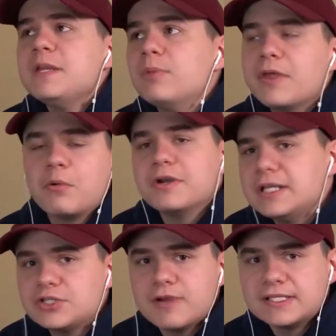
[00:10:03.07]
of people that were
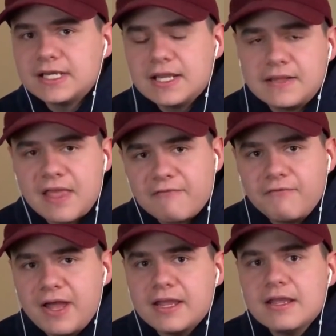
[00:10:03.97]
interested in that
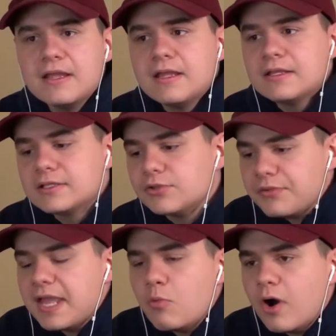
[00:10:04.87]
fight, so
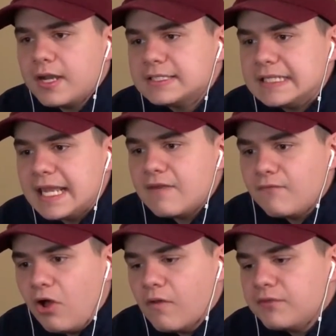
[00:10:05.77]
they wanted to get
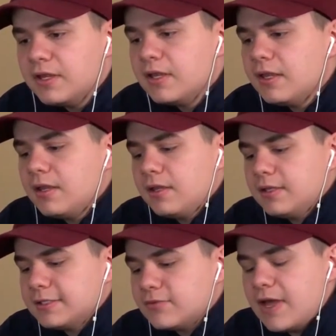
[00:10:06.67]
involved.
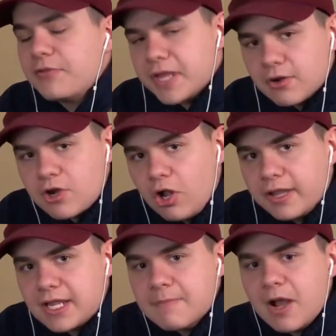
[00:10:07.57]
So now they're
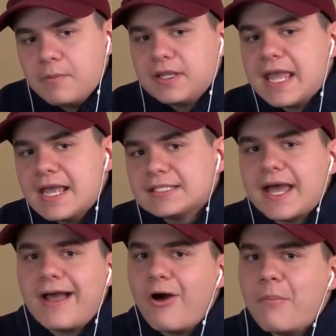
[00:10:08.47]
calling him out.
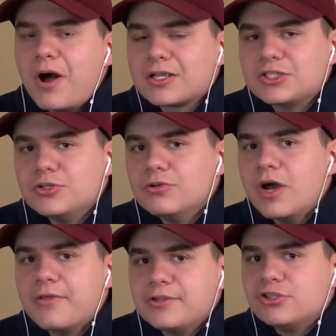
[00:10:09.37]
KSI, I'll box
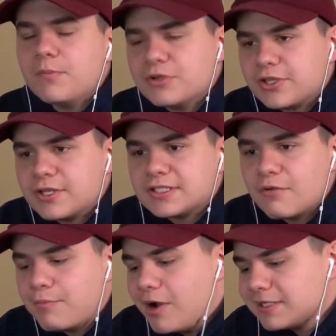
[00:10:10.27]
you. Other YouTubers are going to
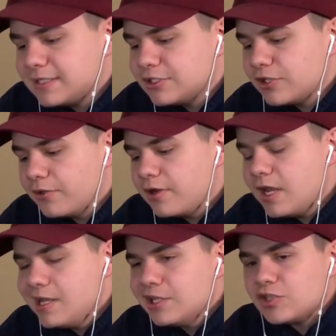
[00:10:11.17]
start boxing each other.
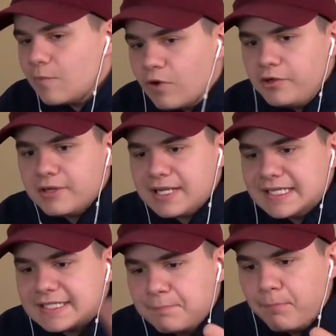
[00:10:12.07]
So I'm wondering,
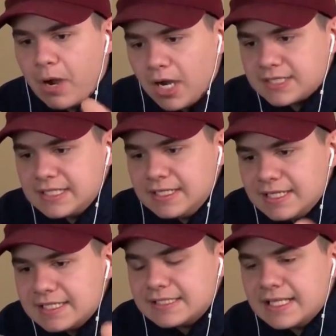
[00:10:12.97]
is
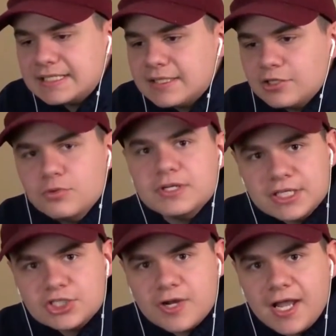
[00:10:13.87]
this the new
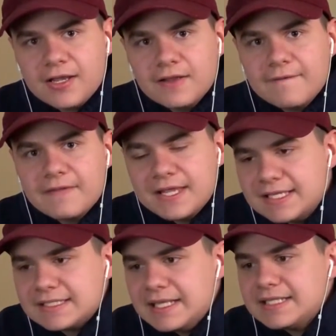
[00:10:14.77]
diss track?
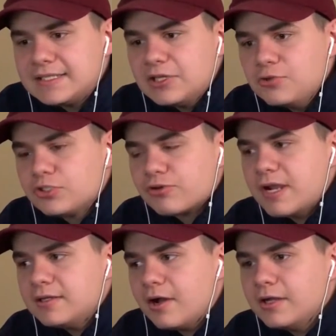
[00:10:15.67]
Is this the new
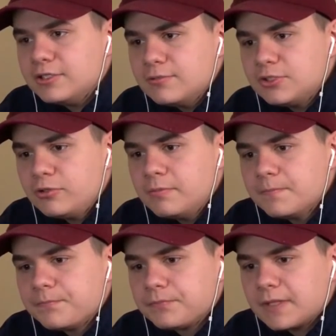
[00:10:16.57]
trend on YouTube?
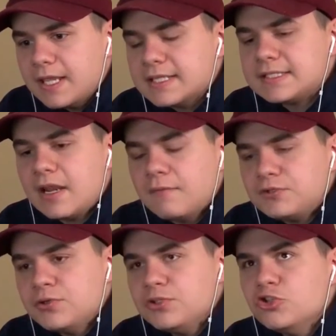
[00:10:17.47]
Instead
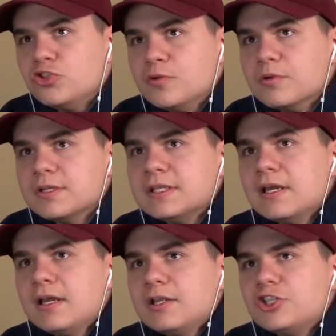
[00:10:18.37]
of two YouTubers
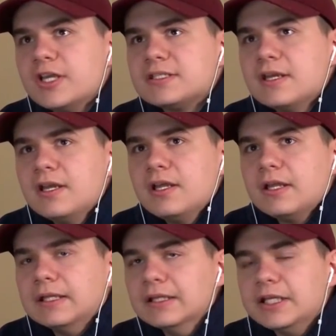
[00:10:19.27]
just
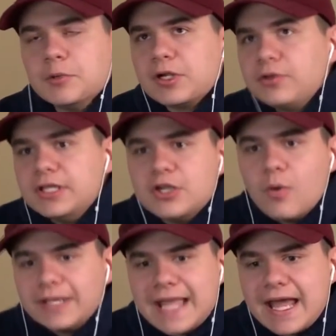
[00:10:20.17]
lyrically
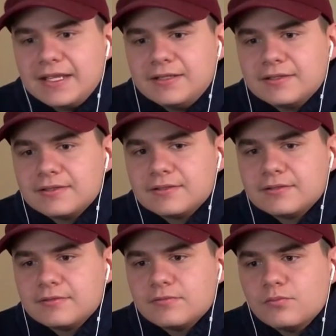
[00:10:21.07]
going at it,
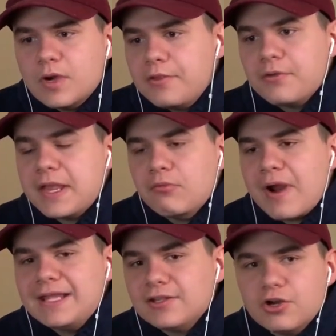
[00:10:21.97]
whether they
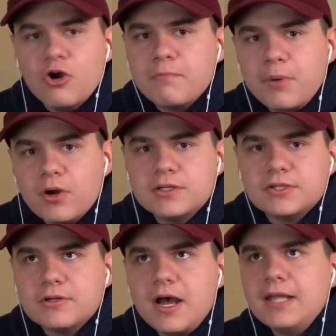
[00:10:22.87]
write their own
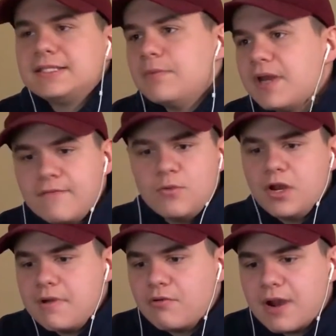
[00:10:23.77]
bars or not, say whatever you
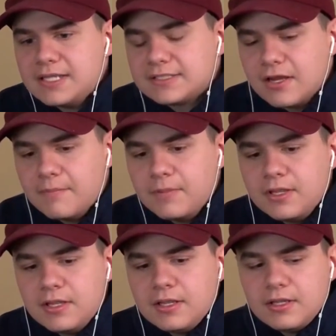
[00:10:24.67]
want about Rice Gum.
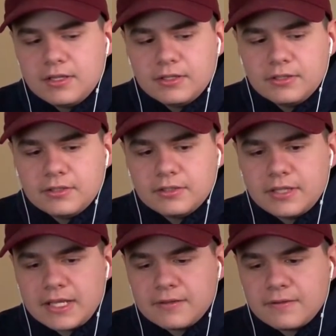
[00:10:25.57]

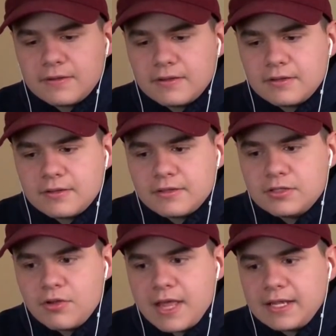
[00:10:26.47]
Like,
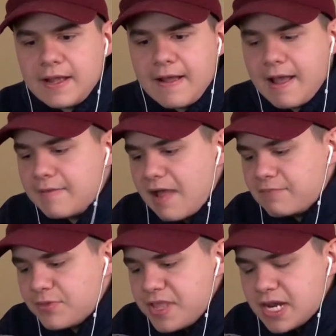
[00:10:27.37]

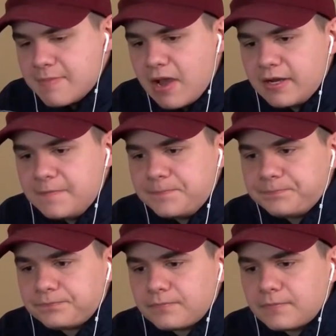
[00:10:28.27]
I've been thinking about it,